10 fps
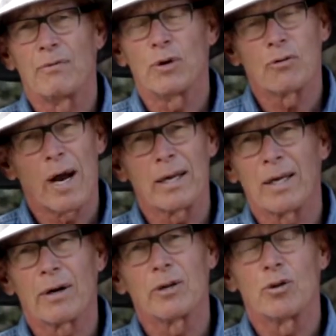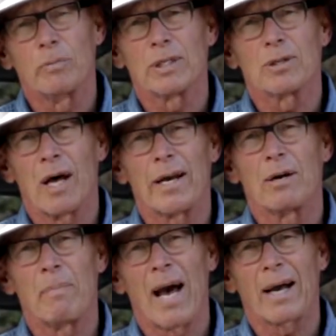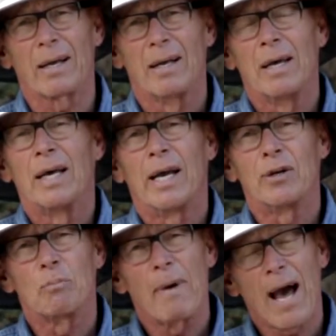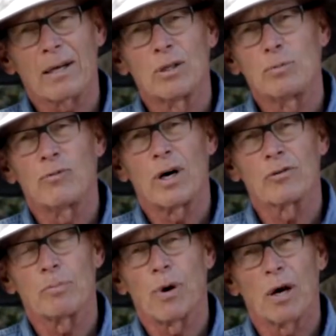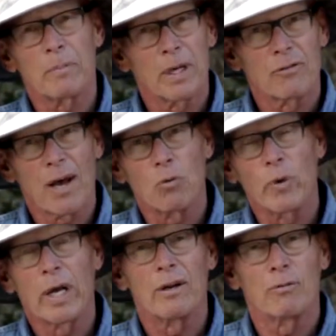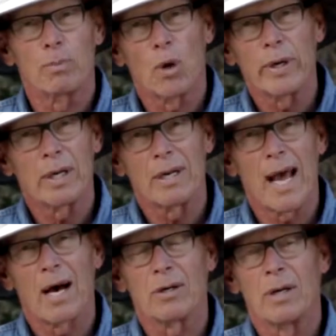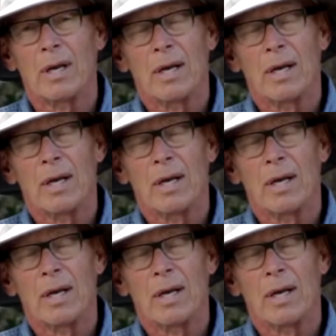If you try to carry too much line in the back and your back loop falls apart because that wind is blowing it down,